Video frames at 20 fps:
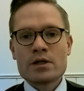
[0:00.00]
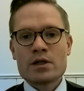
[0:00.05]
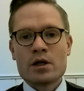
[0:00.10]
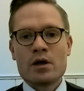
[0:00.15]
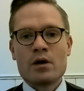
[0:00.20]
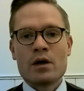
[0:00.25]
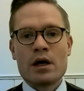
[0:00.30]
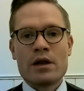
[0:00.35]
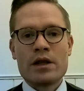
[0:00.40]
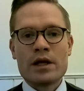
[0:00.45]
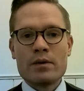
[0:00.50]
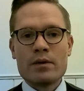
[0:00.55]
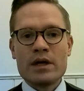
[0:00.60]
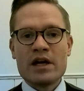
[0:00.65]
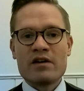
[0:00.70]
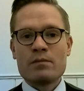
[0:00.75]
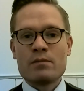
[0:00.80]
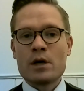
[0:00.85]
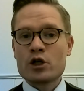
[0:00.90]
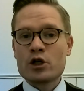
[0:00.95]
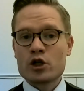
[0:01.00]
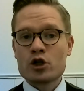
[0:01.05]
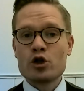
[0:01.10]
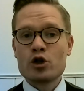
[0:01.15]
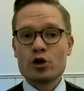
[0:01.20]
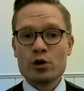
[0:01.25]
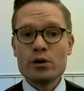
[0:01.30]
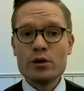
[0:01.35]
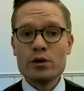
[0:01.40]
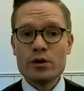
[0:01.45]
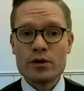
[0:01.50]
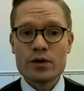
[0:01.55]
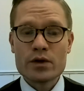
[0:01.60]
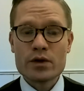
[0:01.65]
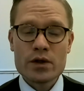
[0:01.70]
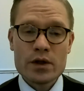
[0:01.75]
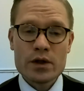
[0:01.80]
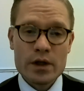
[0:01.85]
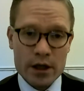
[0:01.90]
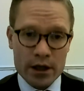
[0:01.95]
So I think we have much to
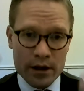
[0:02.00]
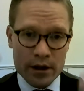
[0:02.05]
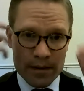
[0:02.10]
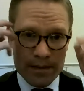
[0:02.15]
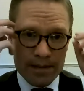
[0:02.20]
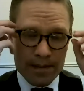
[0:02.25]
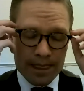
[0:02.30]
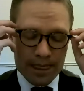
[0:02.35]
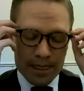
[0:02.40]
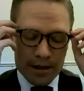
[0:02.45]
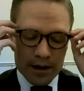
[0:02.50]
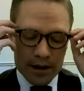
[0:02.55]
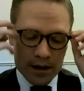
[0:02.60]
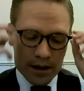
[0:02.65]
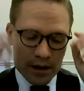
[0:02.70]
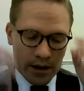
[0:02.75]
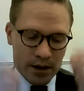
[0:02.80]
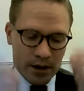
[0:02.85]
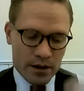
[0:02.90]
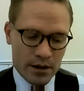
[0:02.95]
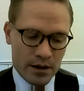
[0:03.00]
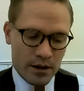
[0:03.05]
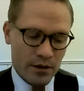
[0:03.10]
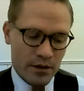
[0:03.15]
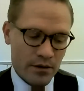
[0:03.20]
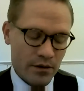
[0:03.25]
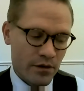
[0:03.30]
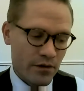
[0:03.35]
lose um, uh,